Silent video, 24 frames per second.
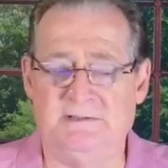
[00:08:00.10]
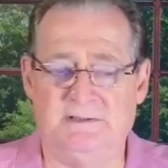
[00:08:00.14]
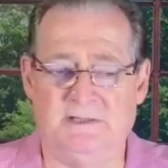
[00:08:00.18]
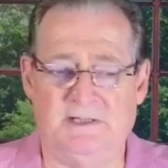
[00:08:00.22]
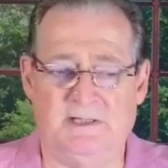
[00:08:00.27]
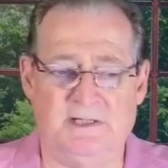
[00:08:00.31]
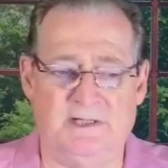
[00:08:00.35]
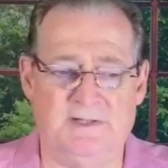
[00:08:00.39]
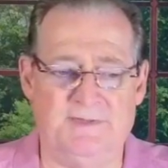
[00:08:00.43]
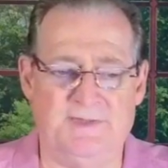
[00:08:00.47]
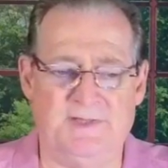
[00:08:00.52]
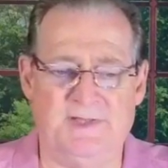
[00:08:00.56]

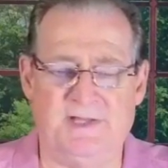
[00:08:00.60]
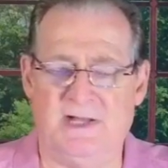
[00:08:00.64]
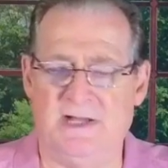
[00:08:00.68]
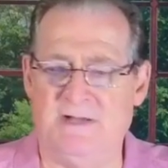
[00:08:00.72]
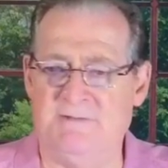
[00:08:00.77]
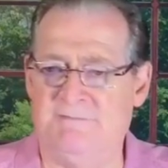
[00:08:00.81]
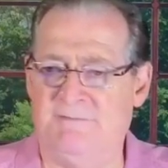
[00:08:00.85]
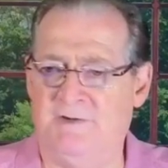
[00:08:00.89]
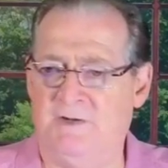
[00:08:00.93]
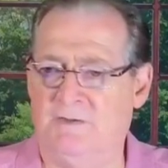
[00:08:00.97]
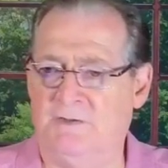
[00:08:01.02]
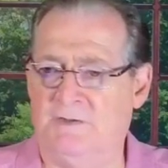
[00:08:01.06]
I think I
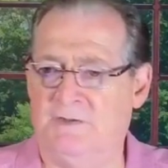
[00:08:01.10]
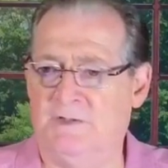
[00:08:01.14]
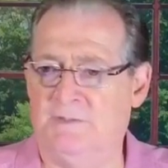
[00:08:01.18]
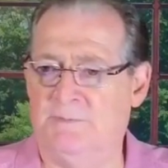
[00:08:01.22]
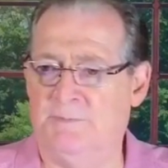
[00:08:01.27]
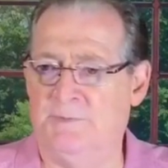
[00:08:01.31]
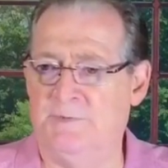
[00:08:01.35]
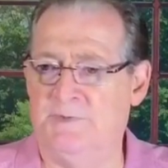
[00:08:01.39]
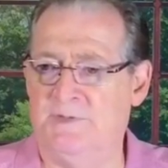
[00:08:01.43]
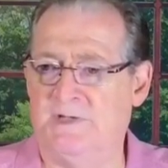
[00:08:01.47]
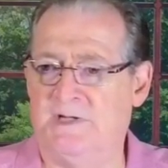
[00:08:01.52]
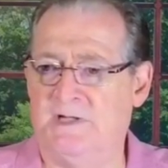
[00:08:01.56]
followed up
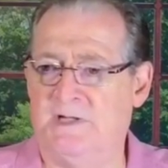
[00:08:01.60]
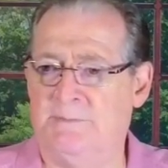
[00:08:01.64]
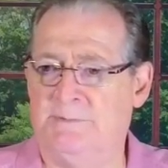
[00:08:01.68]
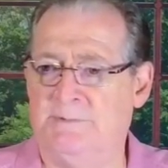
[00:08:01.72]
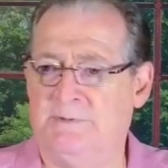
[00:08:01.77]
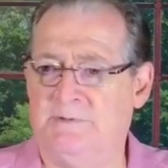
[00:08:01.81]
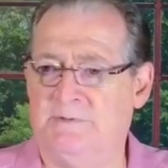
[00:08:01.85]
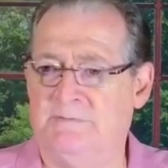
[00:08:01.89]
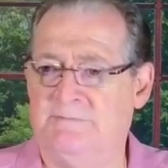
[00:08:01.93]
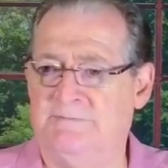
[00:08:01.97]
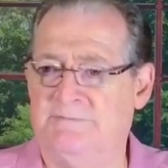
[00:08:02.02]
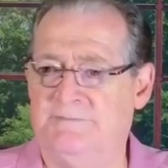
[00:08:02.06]
with a
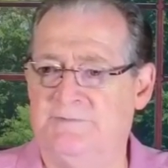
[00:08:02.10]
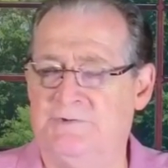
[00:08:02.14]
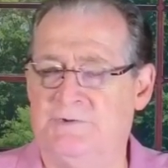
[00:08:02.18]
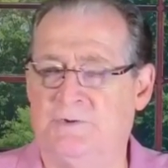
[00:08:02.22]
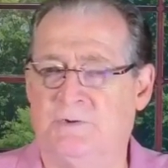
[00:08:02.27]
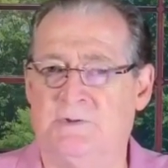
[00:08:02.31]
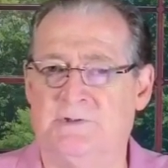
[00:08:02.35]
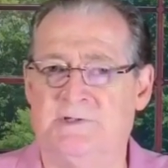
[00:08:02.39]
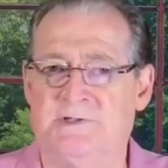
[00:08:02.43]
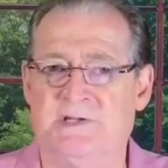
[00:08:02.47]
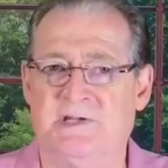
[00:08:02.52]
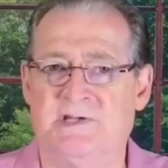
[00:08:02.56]
couple of
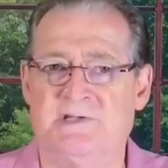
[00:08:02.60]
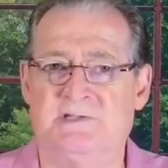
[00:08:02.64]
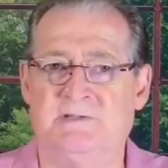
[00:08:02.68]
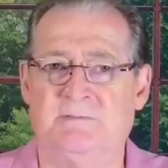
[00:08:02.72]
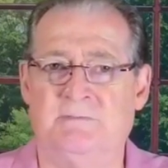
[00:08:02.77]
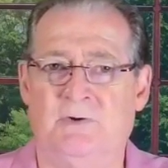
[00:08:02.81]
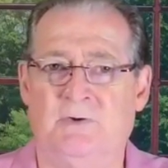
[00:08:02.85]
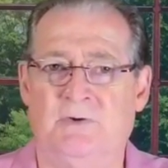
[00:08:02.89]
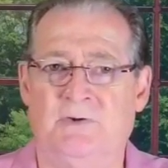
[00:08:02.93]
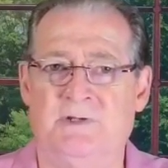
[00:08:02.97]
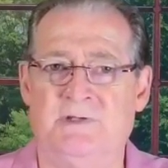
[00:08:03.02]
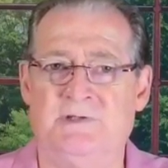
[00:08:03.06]
short
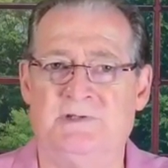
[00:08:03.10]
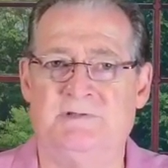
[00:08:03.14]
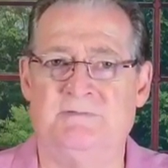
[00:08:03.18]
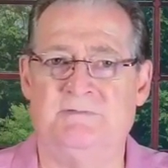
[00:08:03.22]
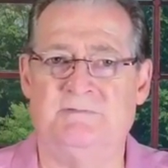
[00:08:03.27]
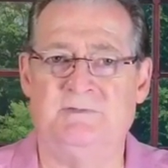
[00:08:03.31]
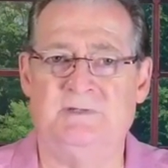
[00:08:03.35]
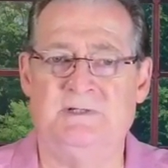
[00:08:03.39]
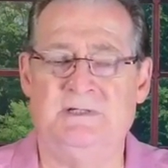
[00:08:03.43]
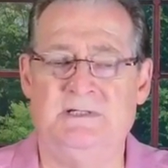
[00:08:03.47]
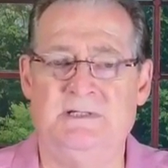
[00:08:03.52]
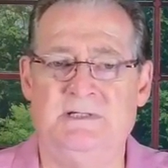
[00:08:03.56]
testimonies of,
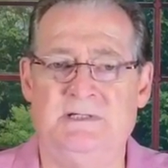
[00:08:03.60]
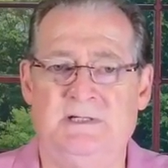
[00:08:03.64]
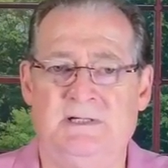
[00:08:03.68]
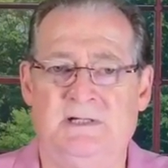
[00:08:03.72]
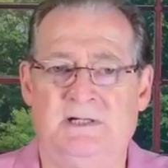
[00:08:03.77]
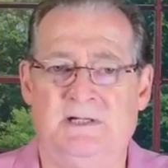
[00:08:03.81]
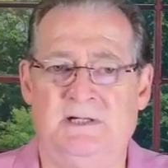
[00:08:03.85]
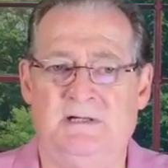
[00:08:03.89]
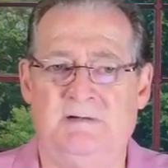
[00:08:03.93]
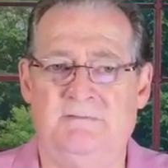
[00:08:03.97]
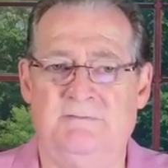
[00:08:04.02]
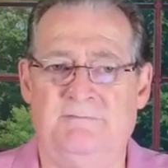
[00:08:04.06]

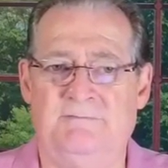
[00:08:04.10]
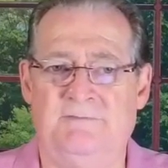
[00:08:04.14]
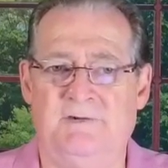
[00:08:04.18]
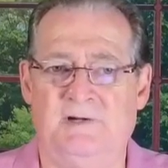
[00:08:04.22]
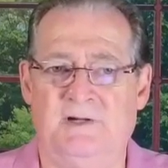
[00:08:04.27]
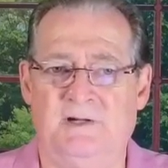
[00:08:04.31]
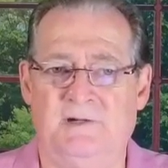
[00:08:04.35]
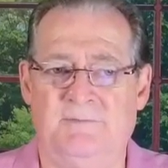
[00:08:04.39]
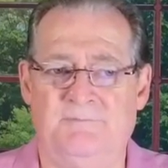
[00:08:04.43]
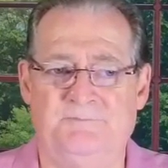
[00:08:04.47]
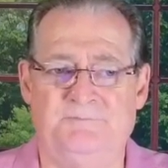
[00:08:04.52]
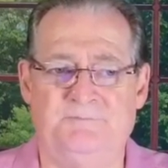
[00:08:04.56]
of
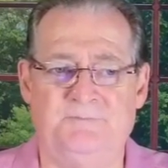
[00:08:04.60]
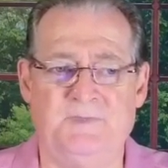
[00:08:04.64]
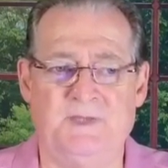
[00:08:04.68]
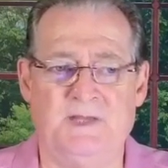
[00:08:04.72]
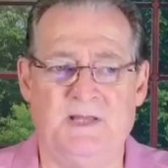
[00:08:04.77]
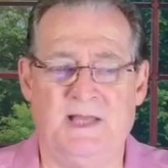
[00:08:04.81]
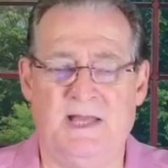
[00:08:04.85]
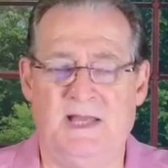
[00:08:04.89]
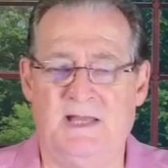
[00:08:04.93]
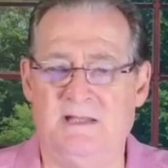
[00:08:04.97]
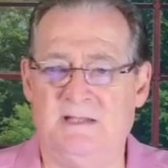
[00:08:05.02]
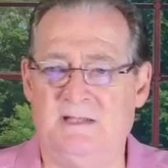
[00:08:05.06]
um,
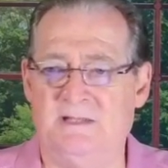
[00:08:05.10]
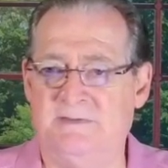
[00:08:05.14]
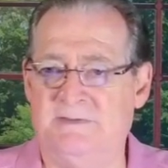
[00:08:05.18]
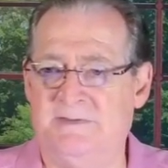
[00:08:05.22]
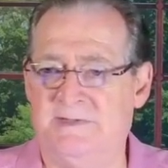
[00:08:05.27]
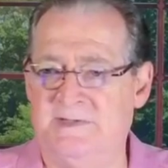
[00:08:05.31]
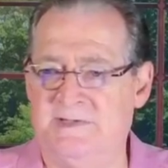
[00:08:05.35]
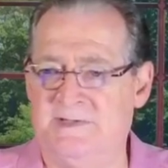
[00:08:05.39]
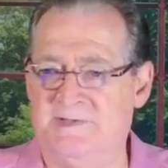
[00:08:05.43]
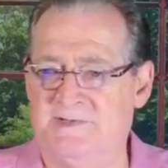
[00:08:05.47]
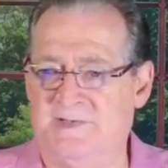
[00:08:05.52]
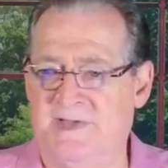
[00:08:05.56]

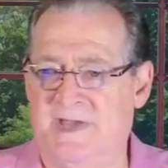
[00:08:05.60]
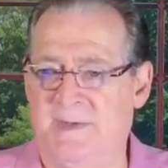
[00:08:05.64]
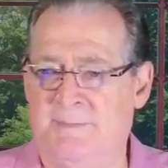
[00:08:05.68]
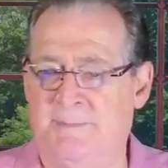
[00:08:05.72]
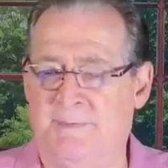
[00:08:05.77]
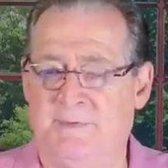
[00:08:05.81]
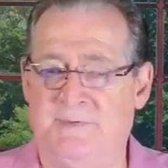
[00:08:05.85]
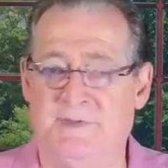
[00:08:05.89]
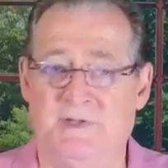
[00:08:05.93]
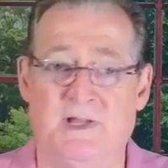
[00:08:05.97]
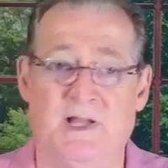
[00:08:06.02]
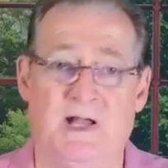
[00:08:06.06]
the
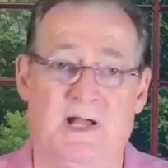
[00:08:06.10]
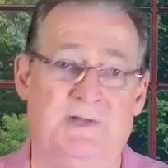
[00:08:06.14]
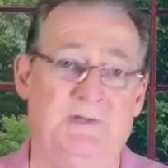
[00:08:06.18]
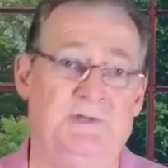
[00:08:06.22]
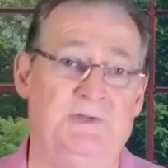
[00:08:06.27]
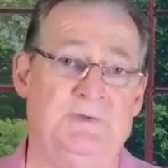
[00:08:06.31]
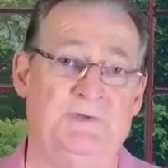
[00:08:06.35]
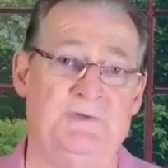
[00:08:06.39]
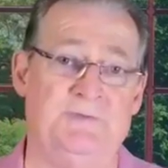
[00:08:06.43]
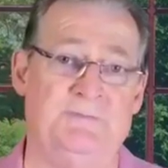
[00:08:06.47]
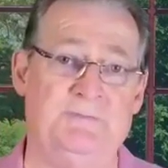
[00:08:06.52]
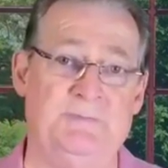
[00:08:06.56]
example that God
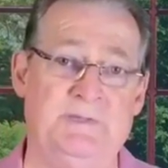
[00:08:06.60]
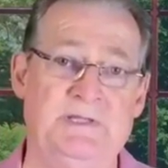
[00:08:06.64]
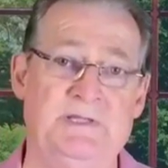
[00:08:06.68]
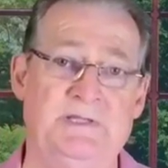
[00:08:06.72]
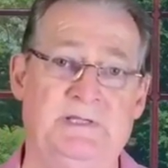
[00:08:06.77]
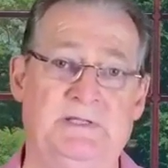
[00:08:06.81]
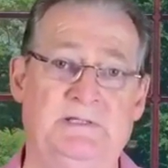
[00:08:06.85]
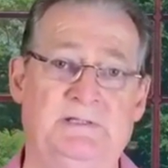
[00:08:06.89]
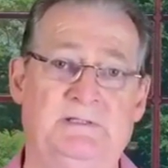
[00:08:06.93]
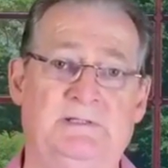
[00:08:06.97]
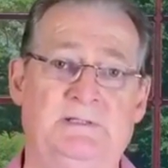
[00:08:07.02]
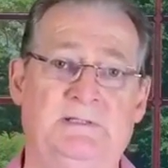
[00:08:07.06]
used
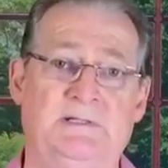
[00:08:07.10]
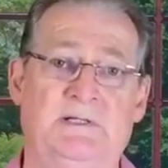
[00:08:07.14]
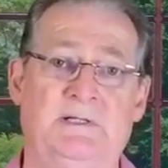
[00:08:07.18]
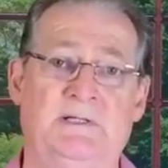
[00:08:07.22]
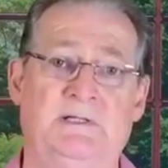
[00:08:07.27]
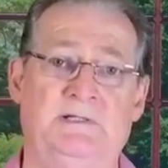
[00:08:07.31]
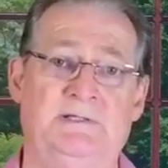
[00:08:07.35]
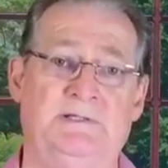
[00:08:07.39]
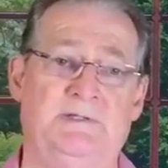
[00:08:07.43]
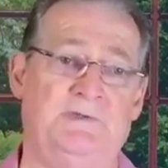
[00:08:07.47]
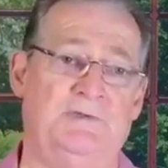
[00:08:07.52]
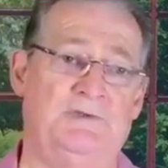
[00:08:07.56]
me
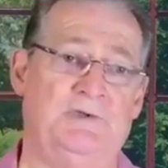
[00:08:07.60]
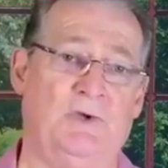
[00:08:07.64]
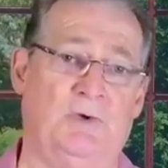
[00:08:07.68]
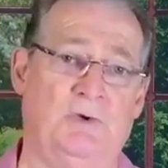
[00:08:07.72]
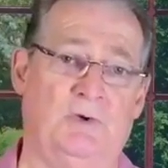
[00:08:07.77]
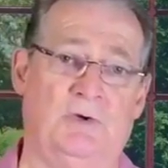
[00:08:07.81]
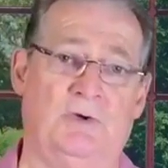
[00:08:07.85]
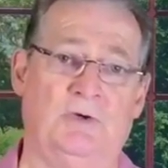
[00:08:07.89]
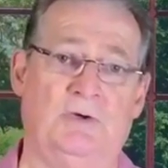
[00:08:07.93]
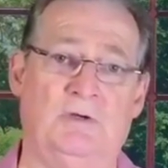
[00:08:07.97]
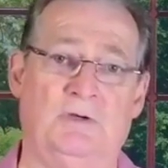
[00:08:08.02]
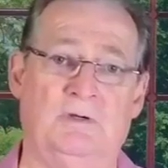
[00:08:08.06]
to show
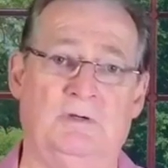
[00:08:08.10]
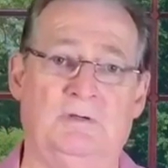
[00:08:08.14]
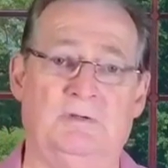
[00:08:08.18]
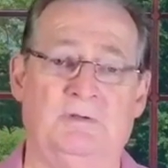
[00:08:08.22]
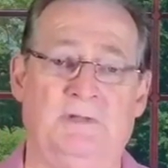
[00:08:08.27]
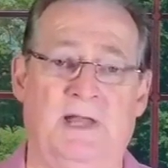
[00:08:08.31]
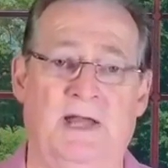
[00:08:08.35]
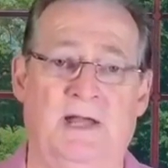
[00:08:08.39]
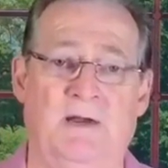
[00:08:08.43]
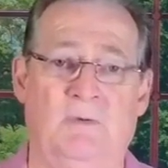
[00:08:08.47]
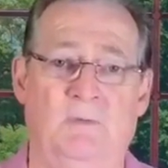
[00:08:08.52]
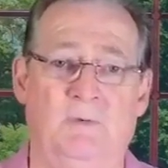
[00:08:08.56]
her
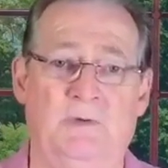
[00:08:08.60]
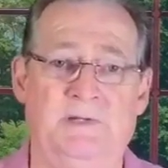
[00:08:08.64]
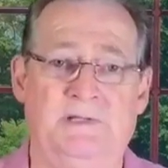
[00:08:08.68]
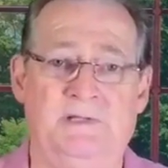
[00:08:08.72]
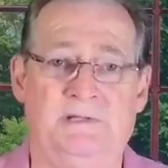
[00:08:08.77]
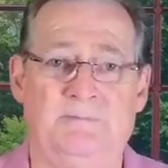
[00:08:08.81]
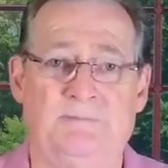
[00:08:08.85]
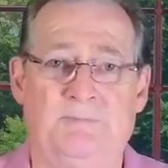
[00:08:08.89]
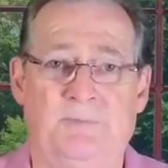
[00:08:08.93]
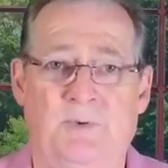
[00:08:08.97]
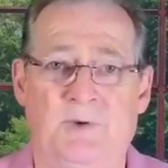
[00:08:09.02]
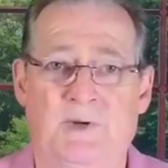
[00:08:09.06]
how we
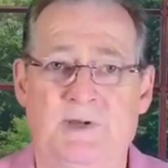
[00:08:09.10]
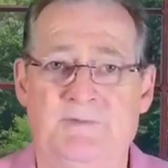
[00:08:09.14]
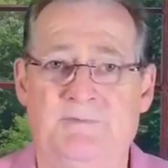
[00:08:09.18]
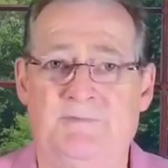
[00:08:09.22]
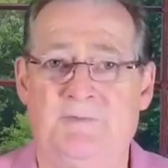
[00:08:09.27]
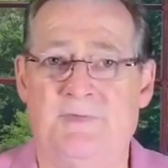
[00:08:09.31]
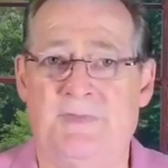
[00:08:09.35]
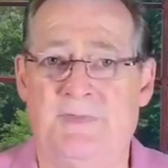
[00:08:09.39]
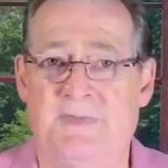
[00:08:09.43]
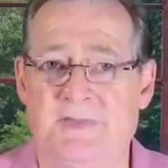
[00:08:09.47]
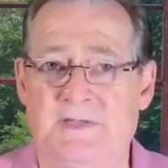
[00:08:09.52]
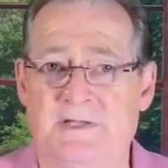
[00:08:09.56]
can pray
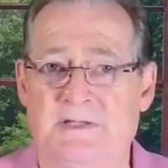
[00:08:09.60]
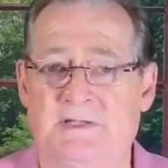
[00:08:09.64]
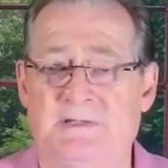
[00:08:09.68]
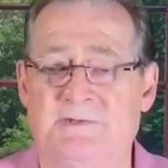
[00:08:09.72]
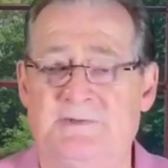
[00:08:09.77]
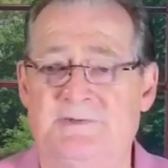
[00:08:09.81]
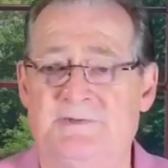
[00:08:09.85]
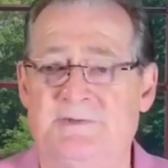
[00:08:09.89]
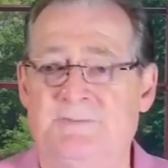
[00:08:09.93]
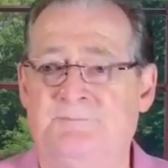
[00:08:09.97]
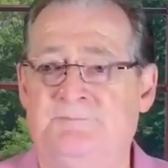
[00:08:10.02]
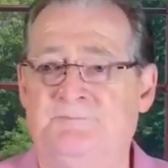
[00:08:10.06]
for
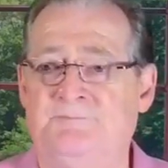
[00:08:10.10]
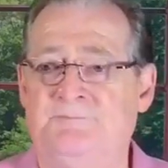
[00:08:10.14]
things.